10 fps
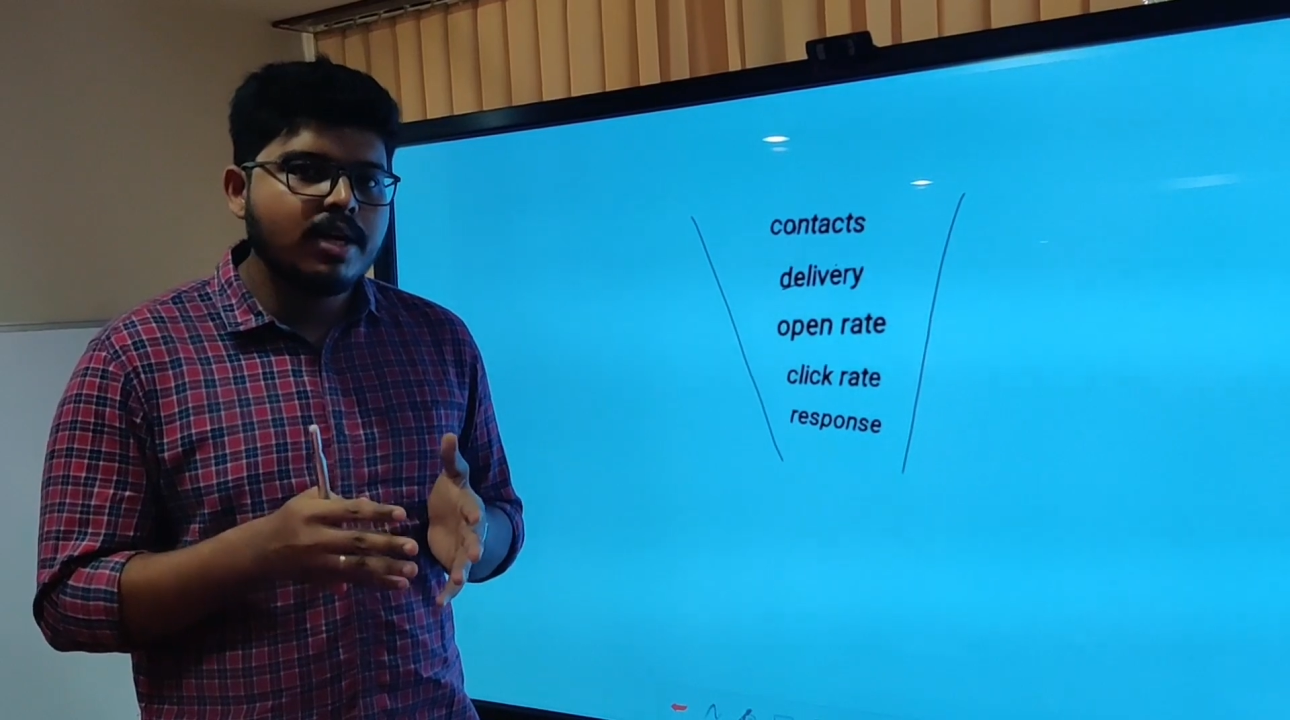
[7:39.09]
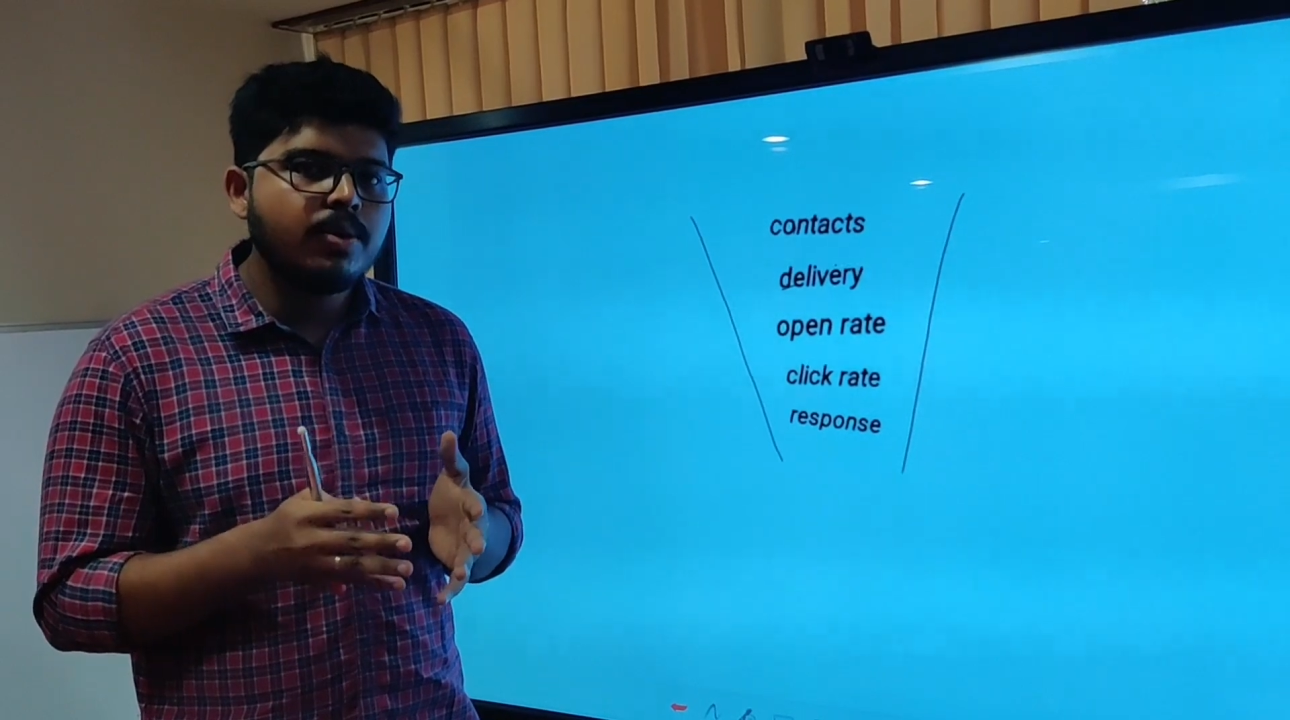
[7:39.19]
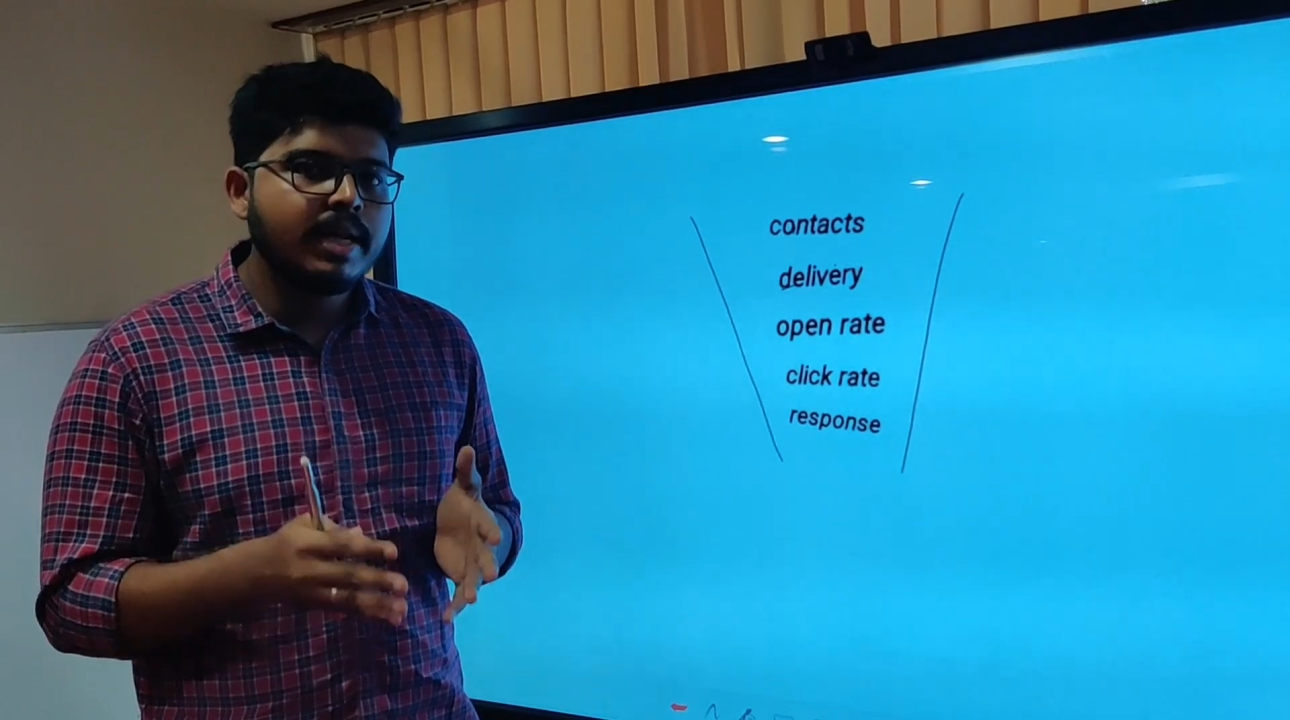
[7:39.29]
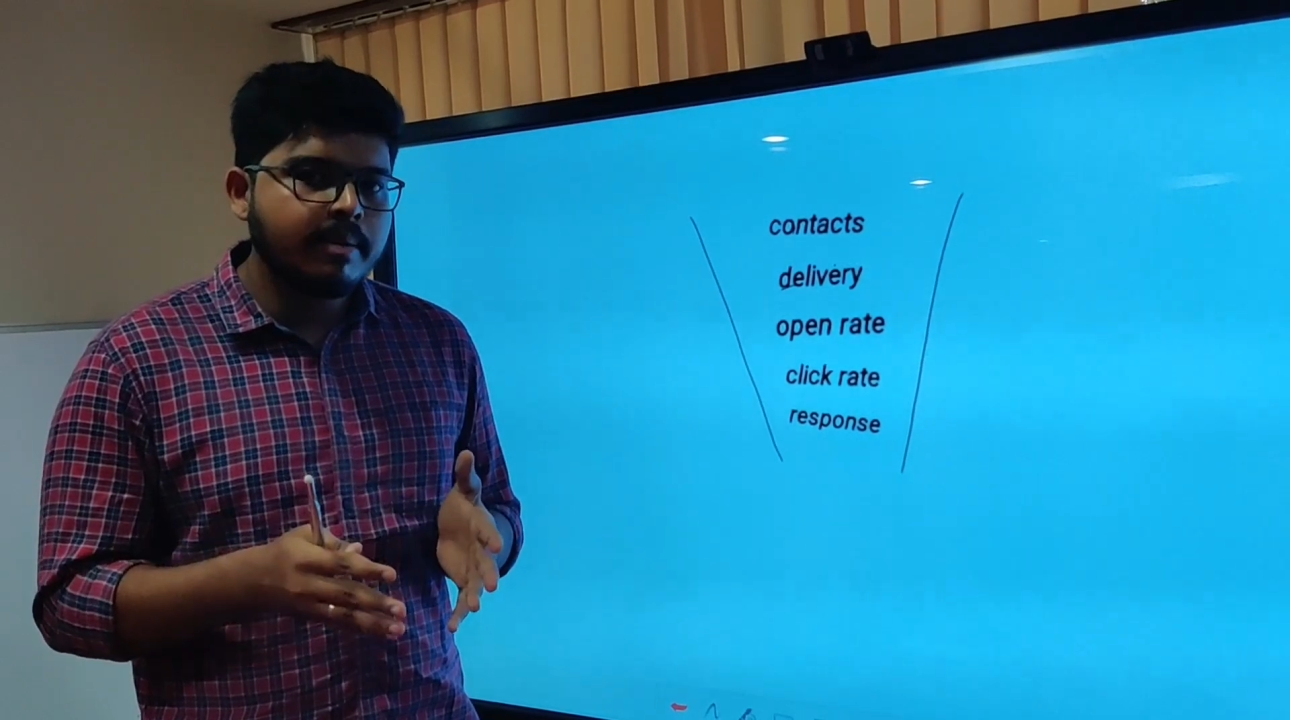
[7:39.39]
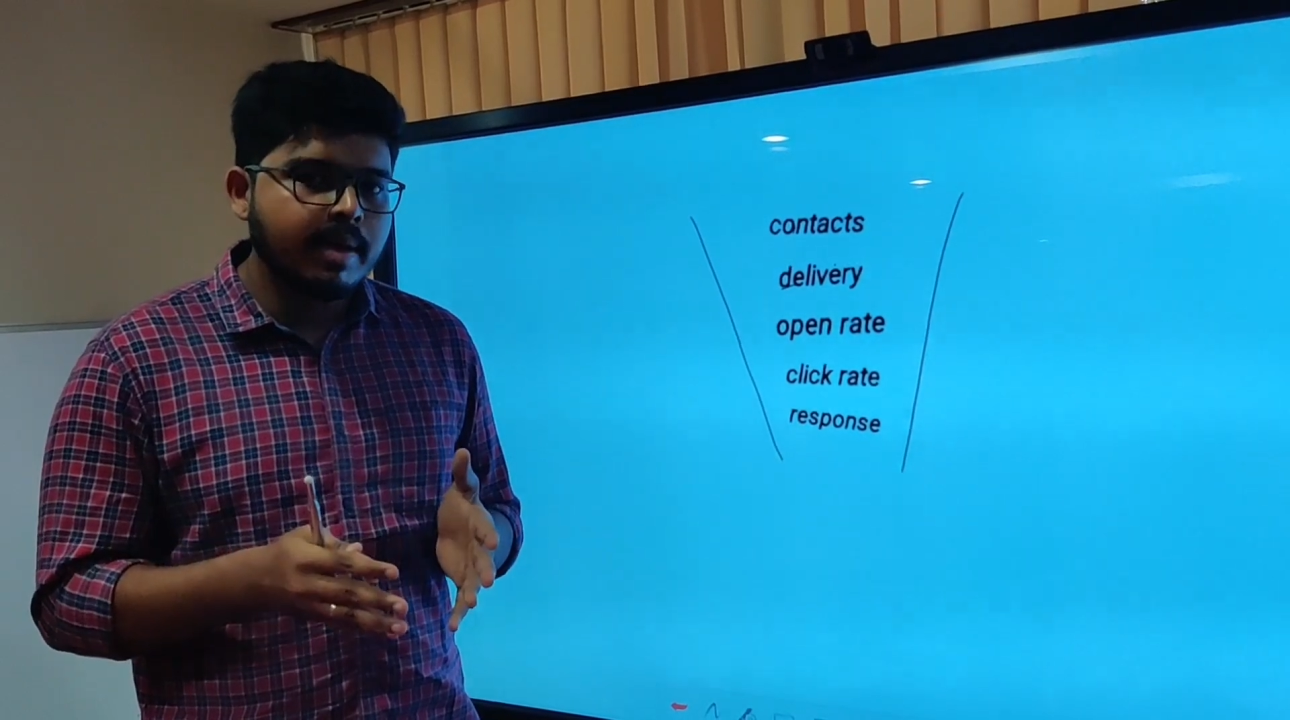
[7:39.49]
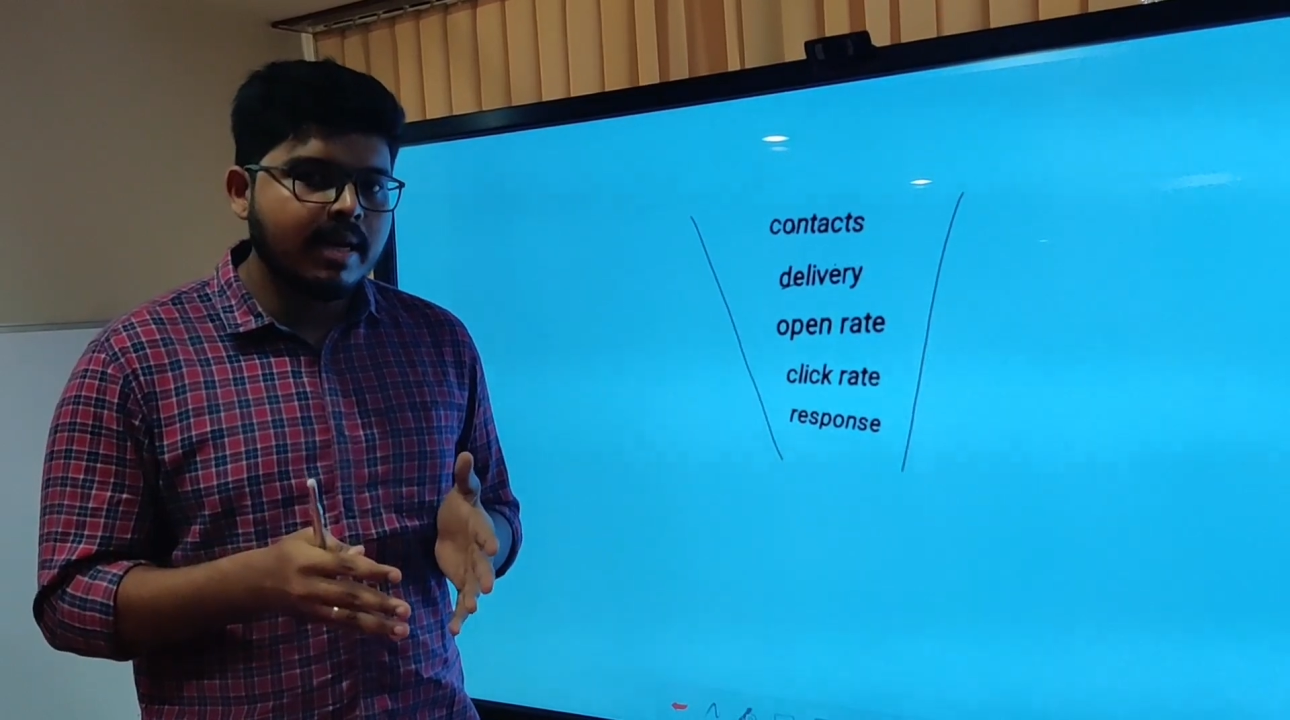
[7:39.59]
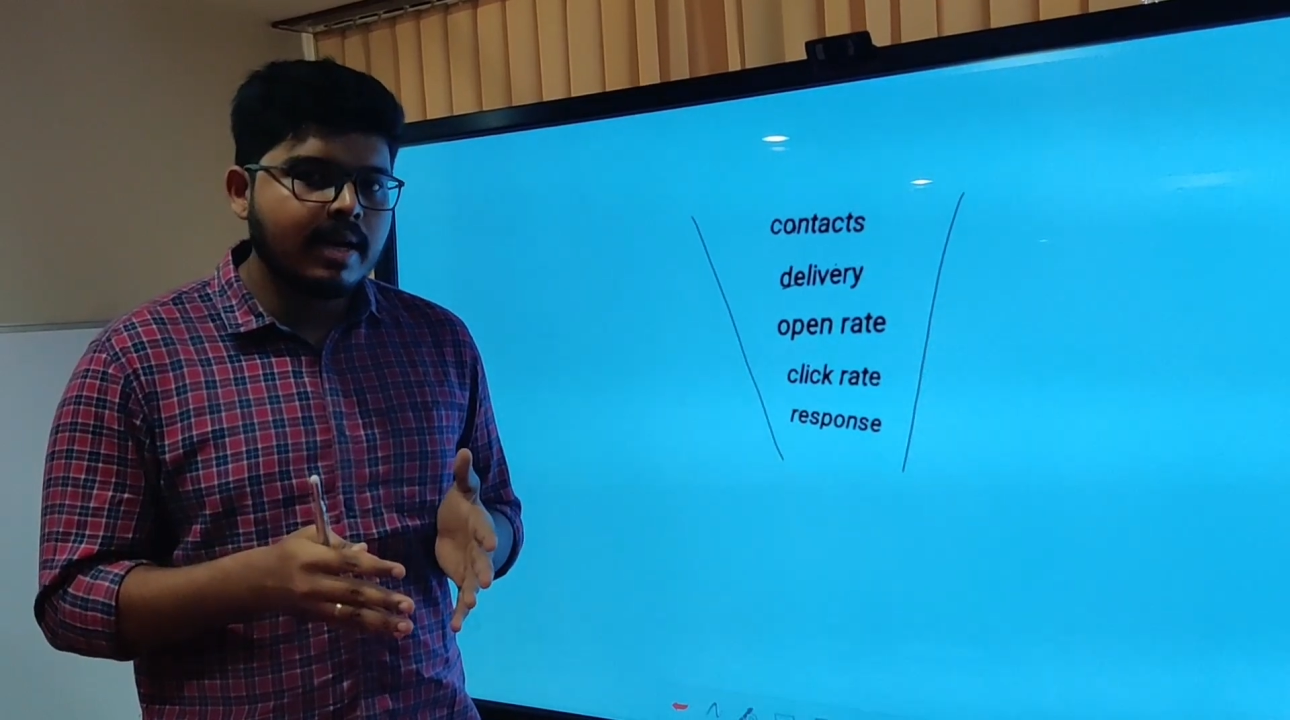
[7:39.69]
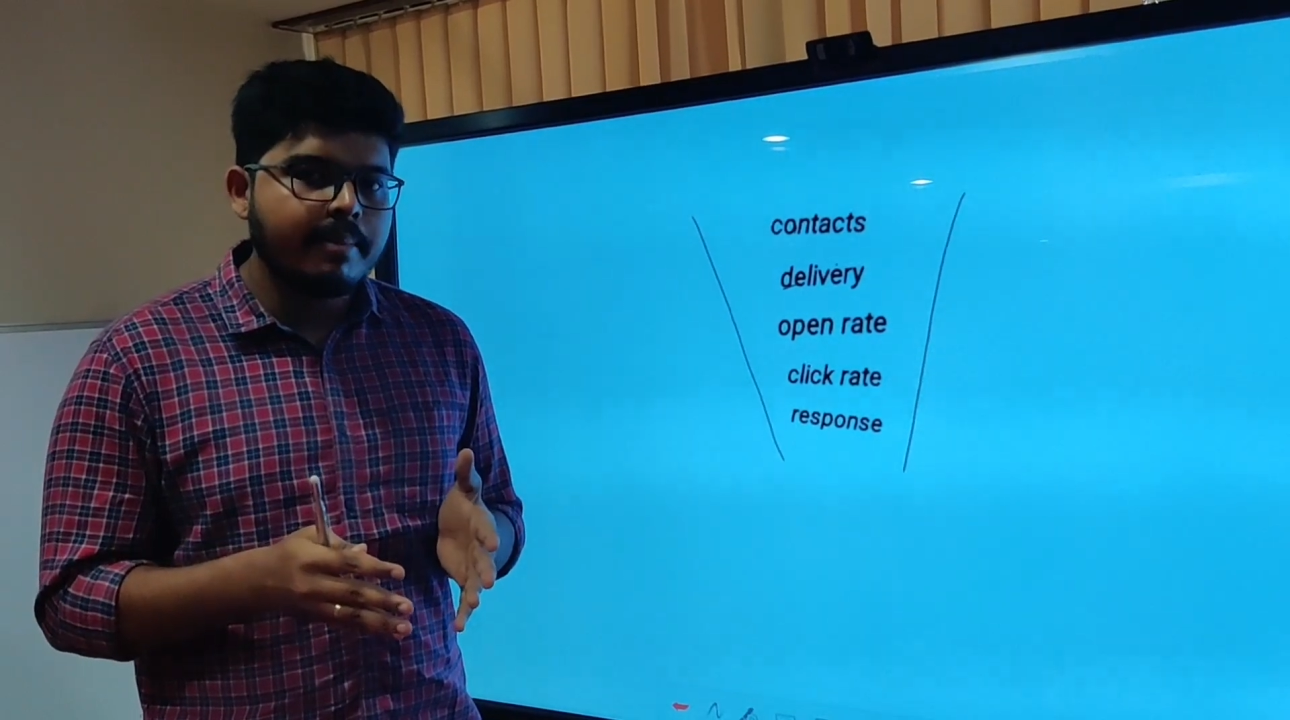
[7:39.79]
good email